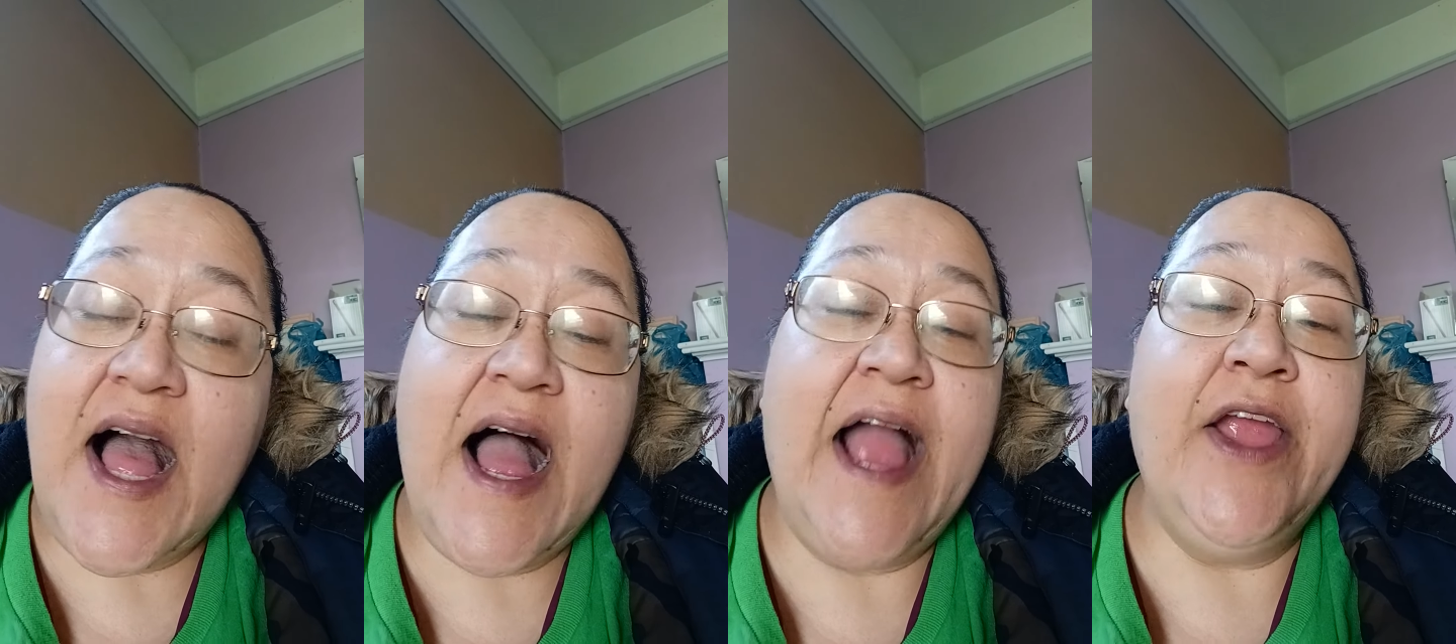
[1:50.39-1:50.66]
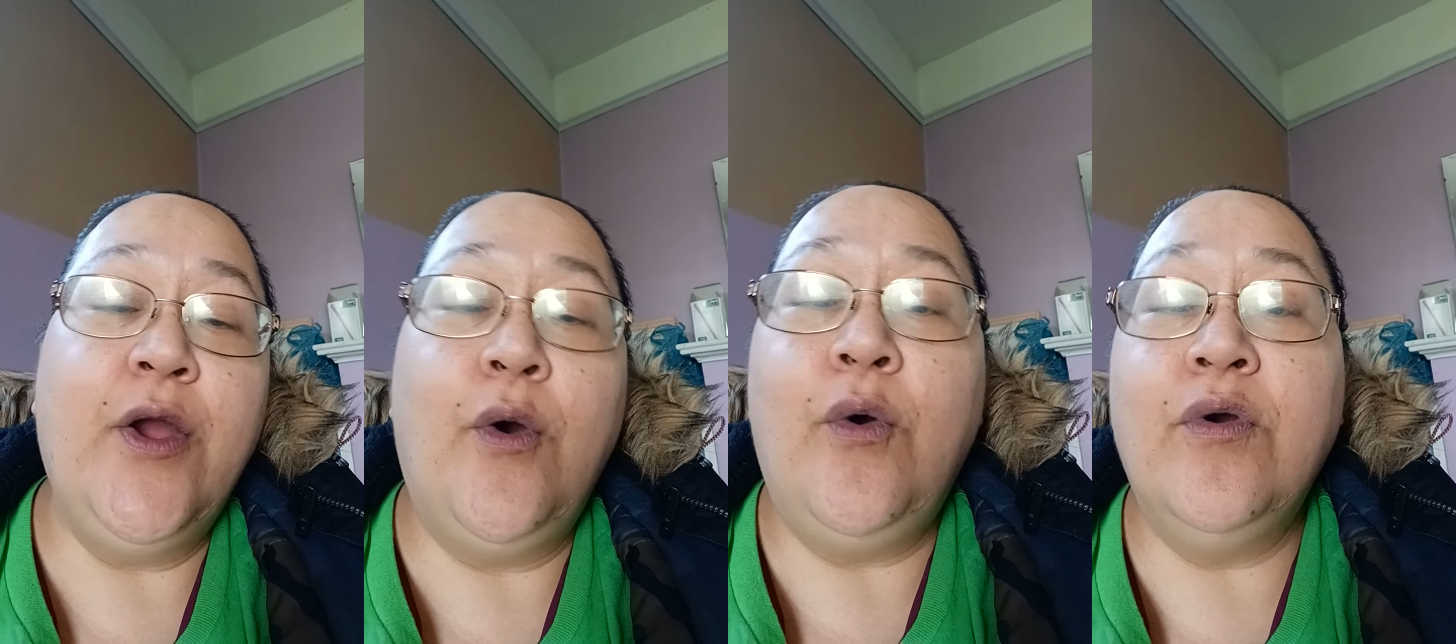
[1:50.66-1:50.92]

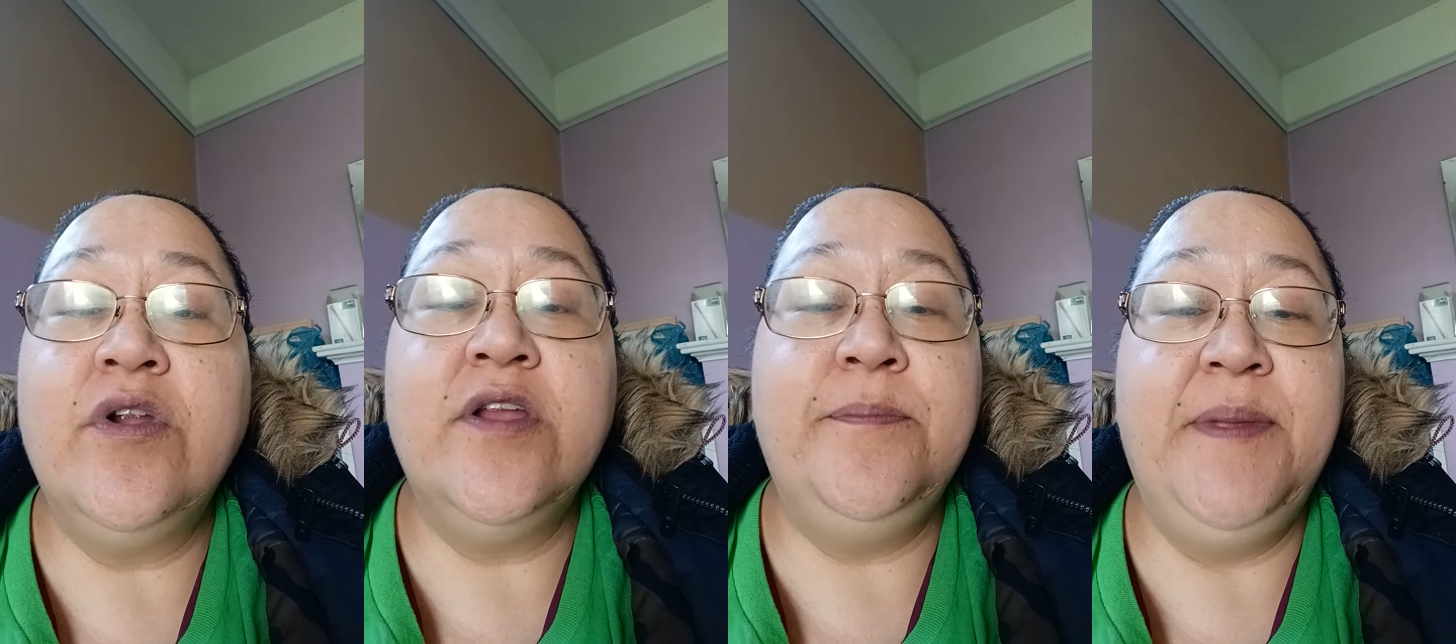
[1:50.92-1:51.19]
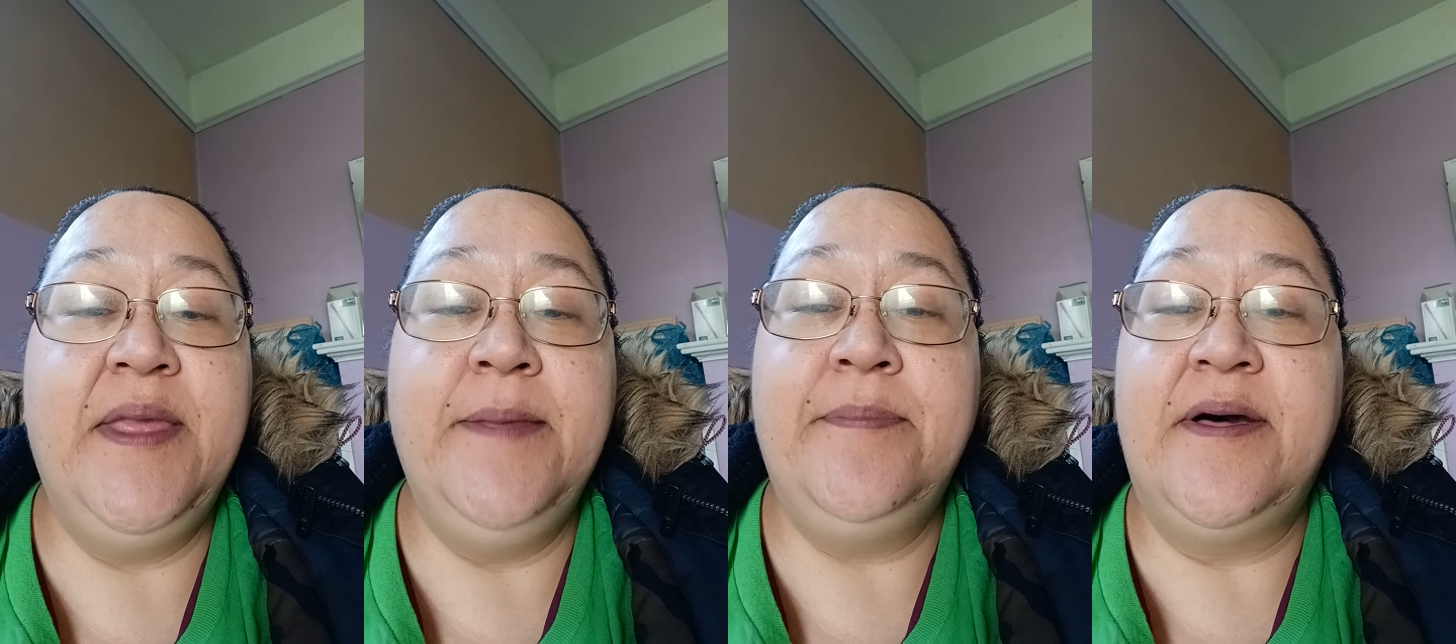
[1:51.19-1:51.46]
I ordered
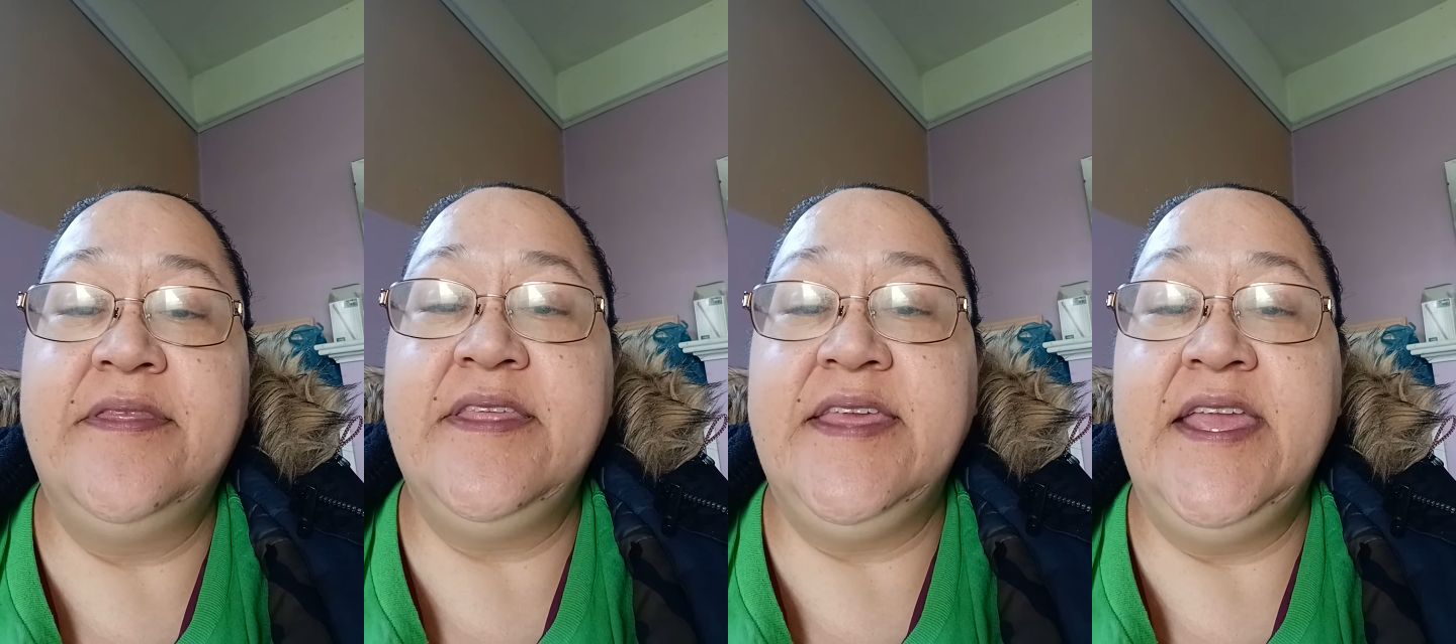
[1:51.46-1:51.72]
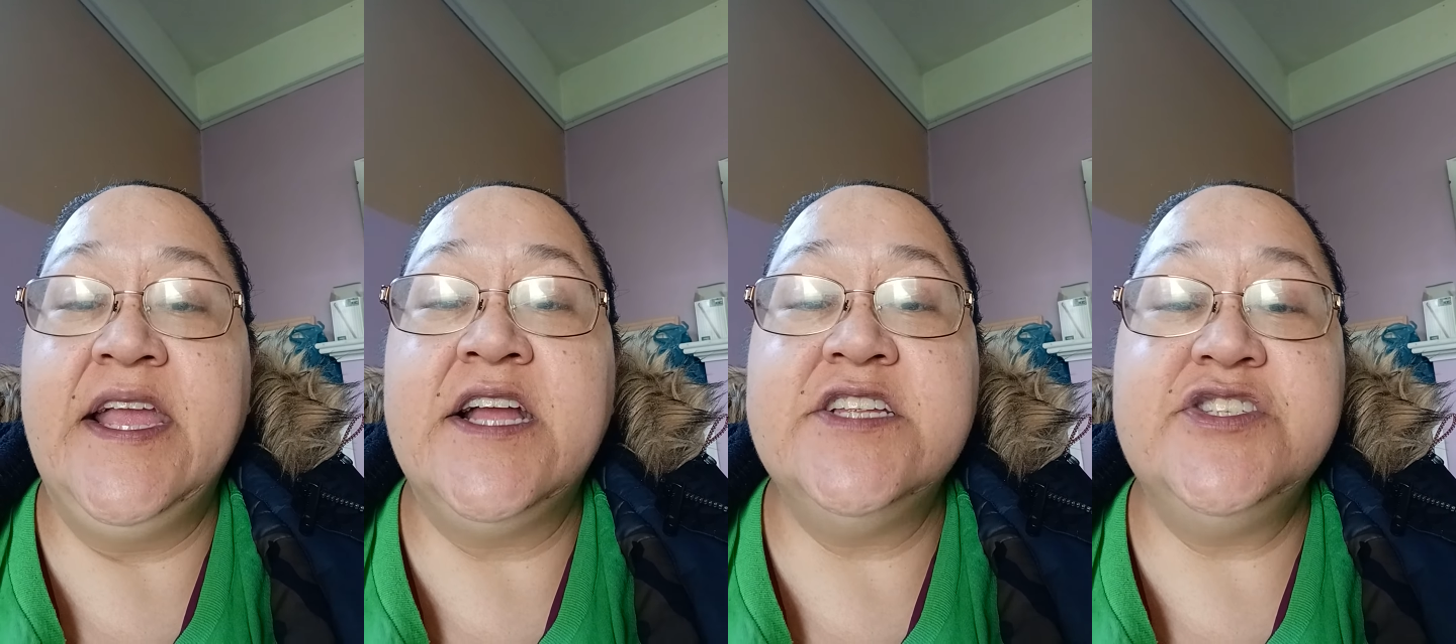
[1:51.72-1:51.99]
people at the
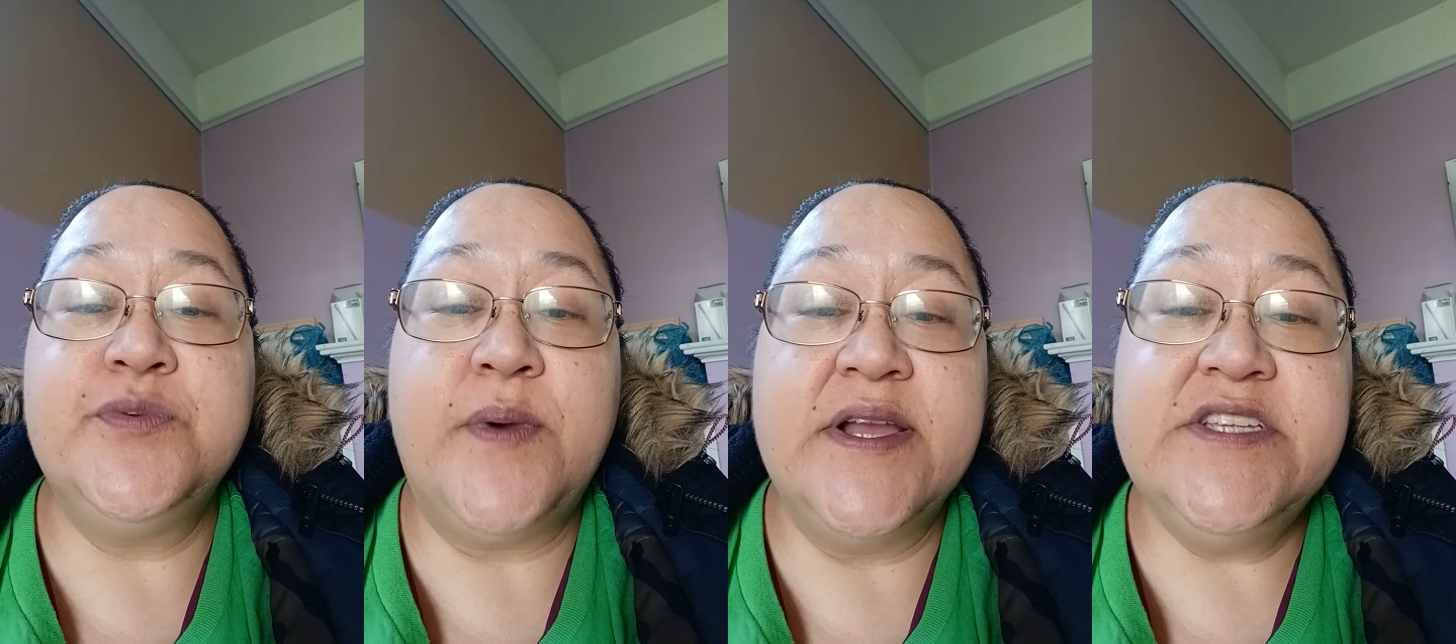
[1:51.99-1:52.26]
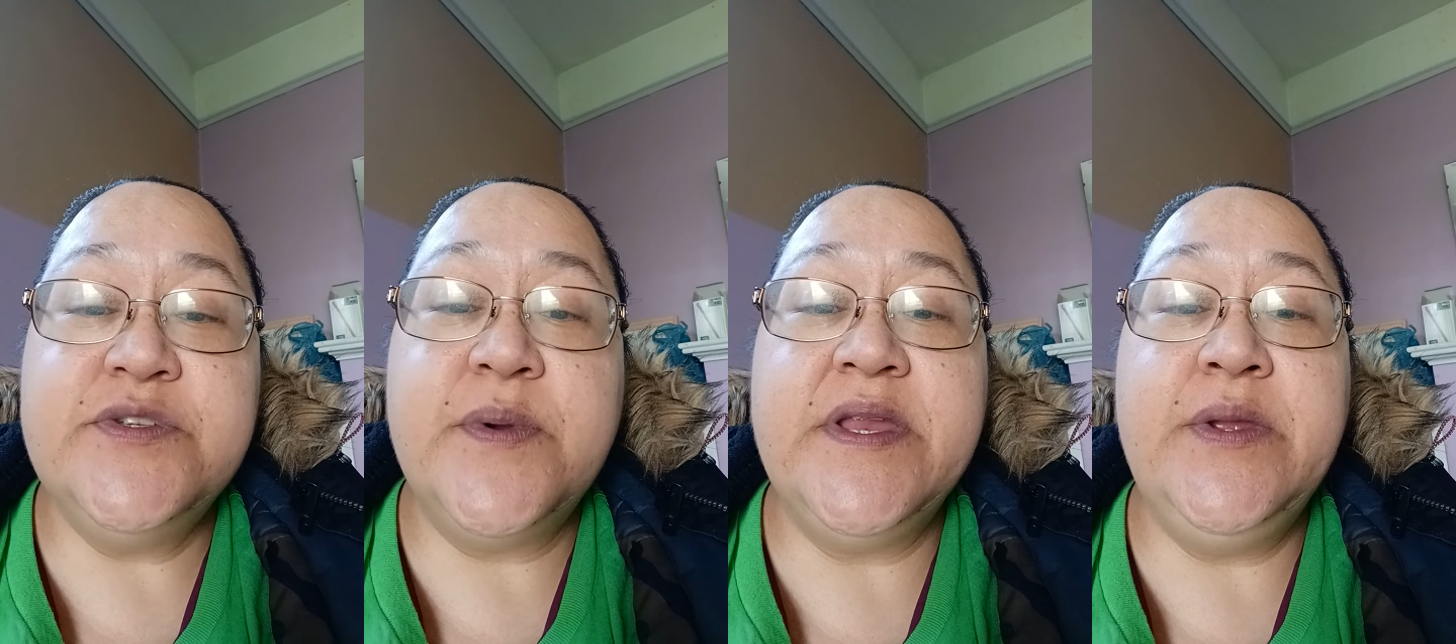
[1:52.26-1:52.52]
year
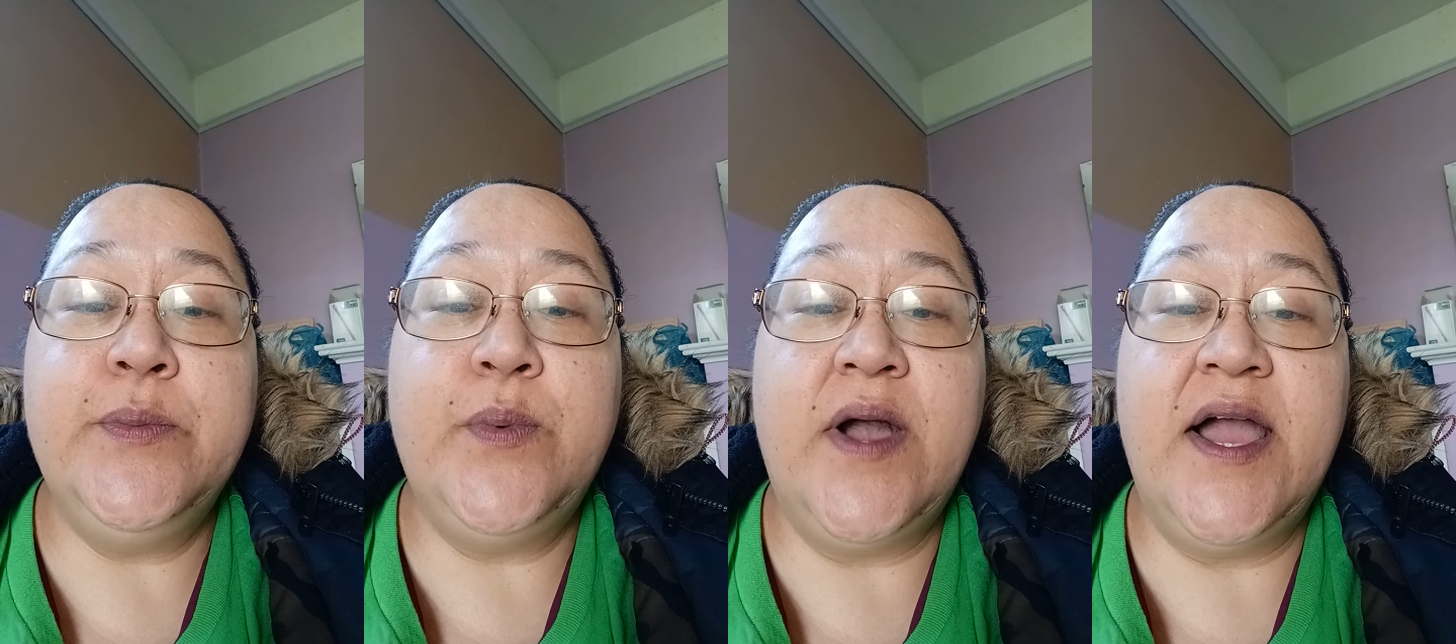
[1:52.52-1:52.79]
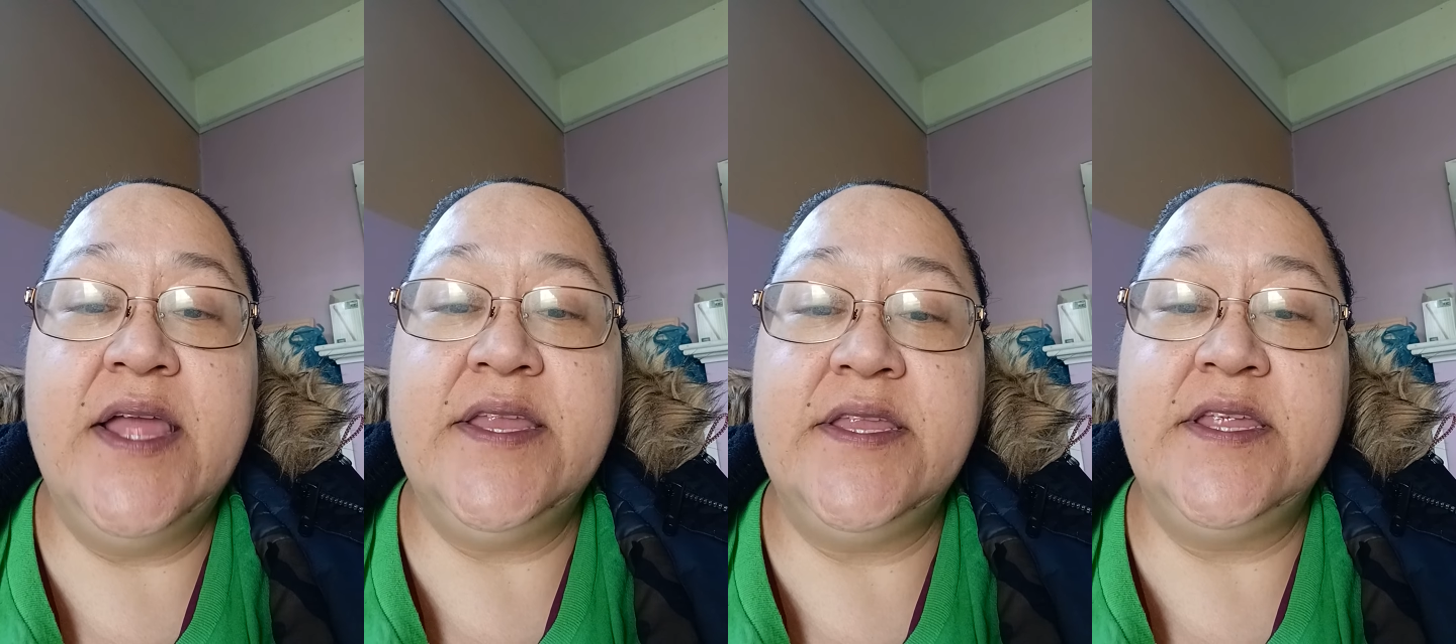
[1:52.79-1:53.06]

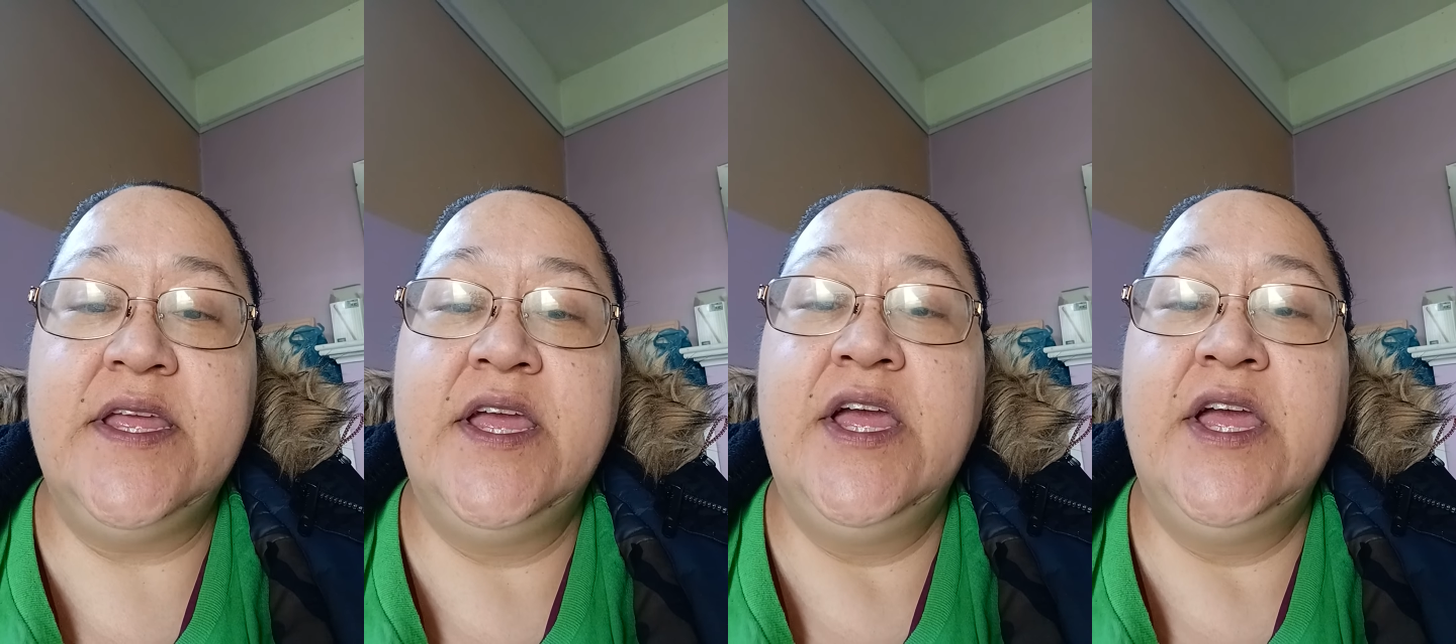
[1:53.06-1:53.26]
2021